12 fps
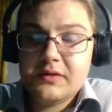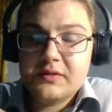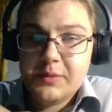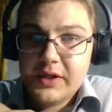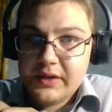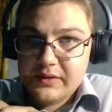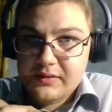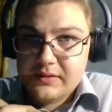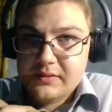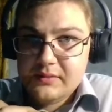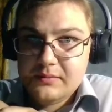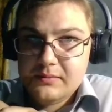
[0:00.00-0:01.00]
plants,
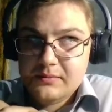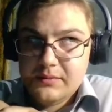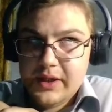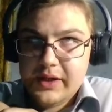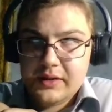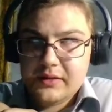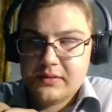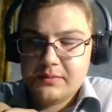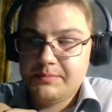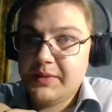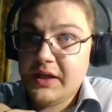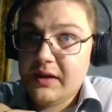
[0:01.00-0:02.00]
like
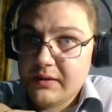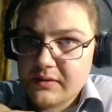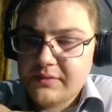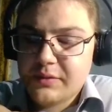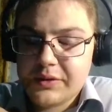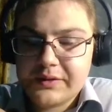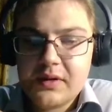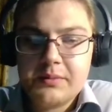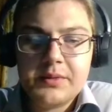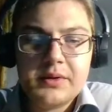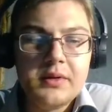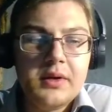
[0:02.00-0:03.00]
beans, for
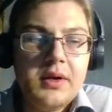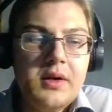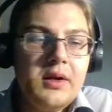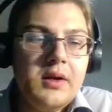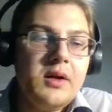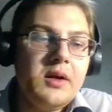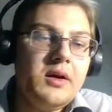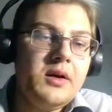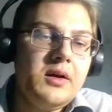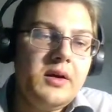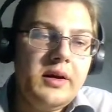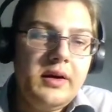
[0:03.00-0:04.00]
example.
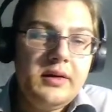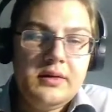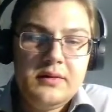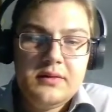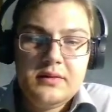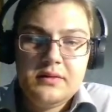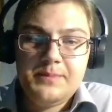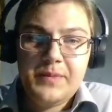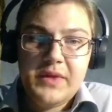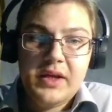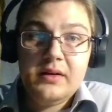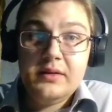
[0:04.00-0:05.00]
And
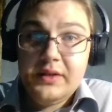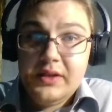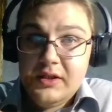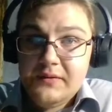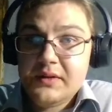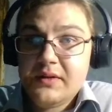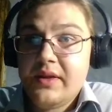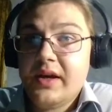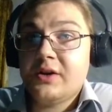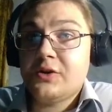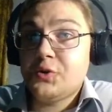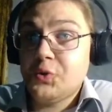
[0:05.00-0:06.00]
they live in
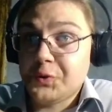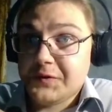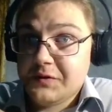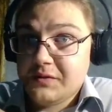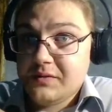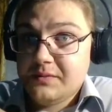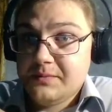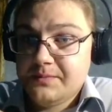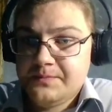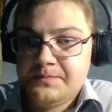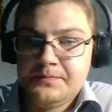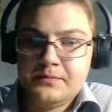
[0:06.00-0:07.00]
their roots
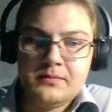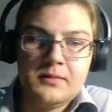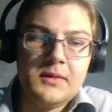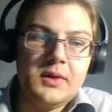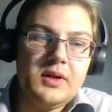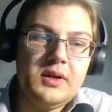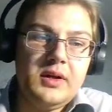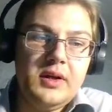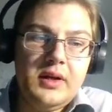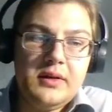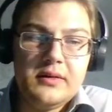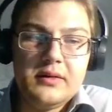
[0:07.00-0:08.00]

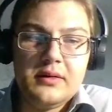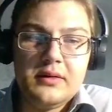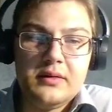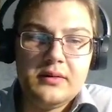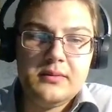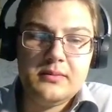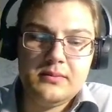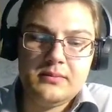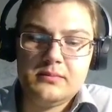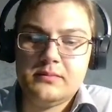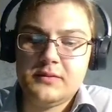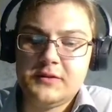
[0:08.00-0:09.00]
in
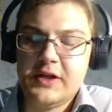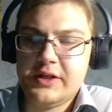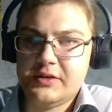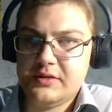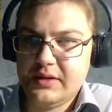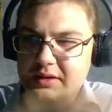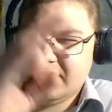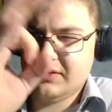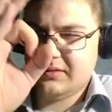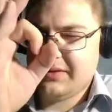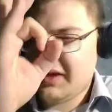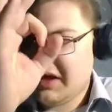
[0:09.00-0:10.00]
such
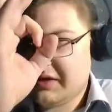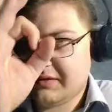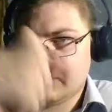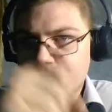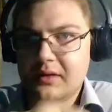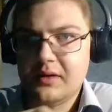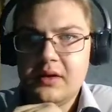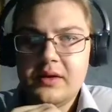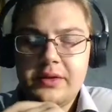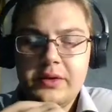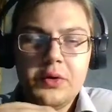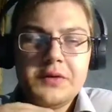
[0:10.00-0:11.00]
little things.
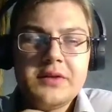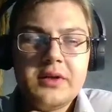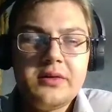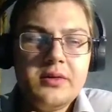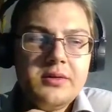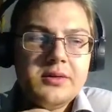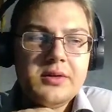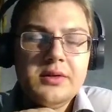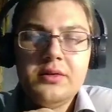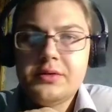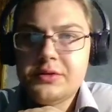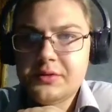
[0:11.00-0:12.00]
Those are called
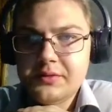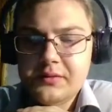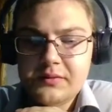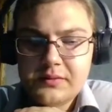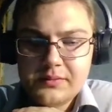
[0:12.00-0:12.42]
nodules.